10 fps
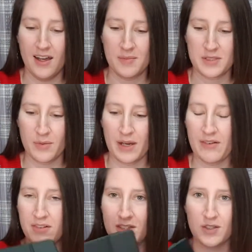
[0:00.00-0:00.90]
So
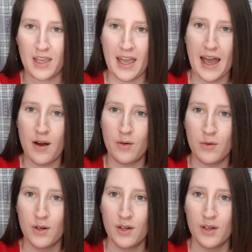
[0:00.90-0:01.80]
whenever I took it
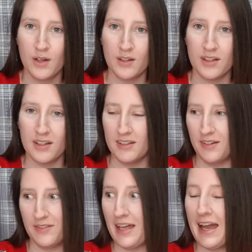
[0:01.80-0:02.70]
out
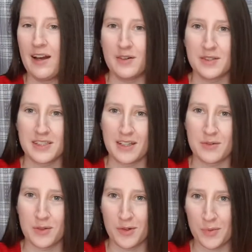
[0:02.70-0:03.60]
of the house, I
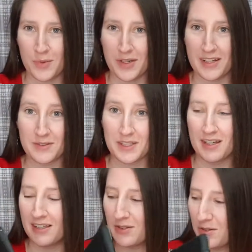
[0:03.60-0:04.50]
was always worried I was going
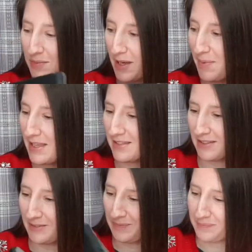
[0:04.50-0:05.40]
to lose my
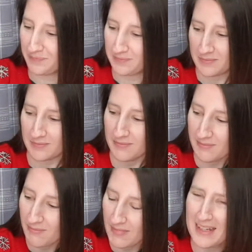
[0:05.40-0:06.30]
pencil.
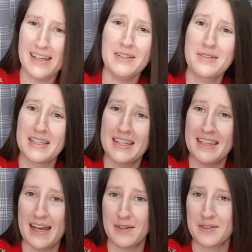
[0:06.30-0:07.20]
And I lose it in the
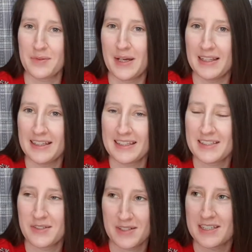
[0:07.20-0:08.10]
house as well. Like, it's
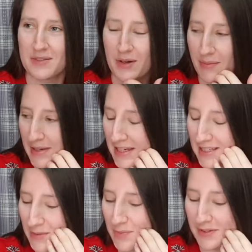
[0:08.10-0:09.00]
usually somewhere on my
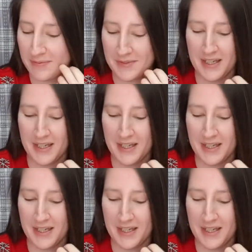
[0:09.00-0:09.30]
desk, but